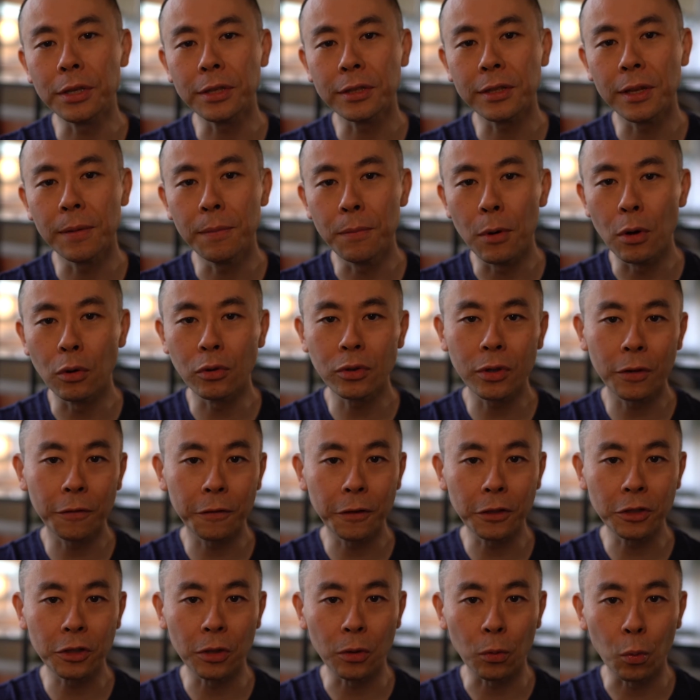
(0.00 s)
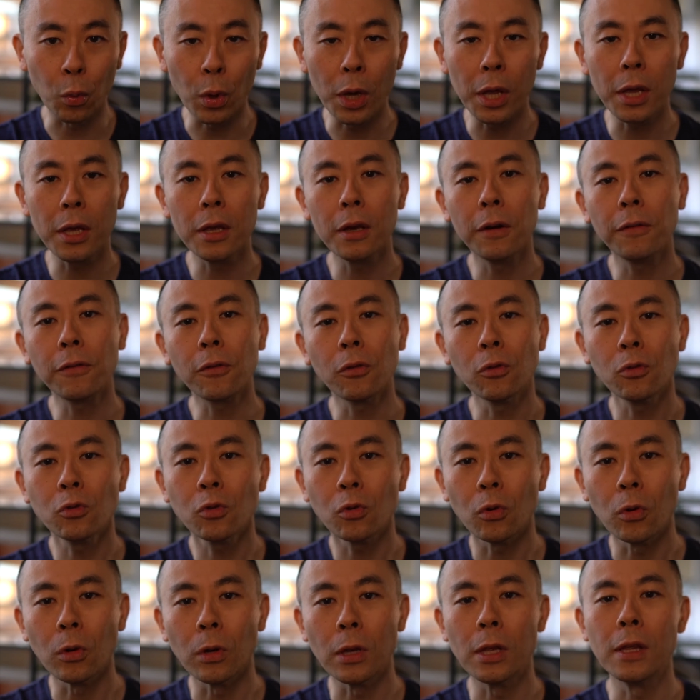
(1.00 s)
is the most efficient way of
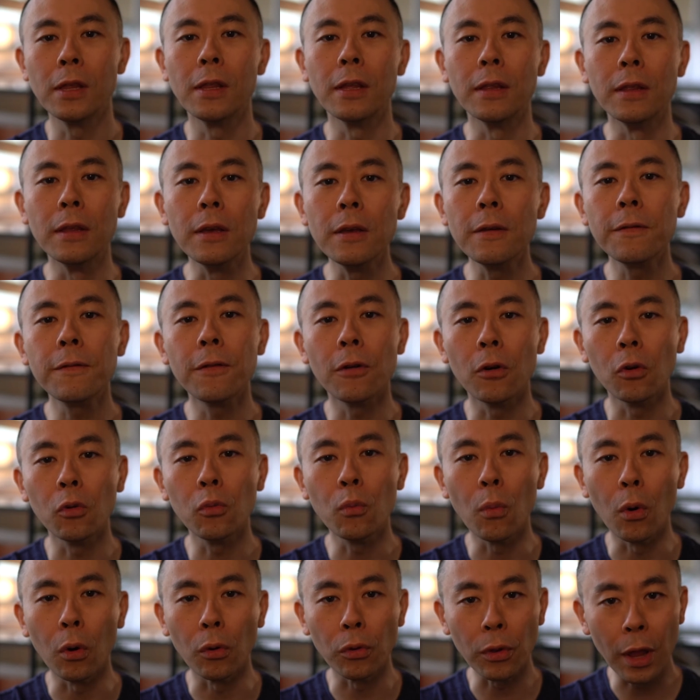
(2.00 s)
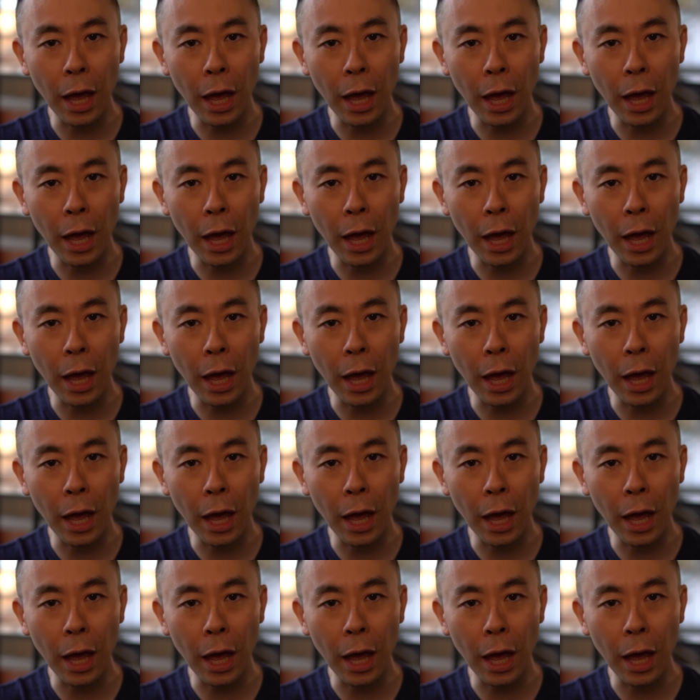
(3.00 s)
controlling the default mode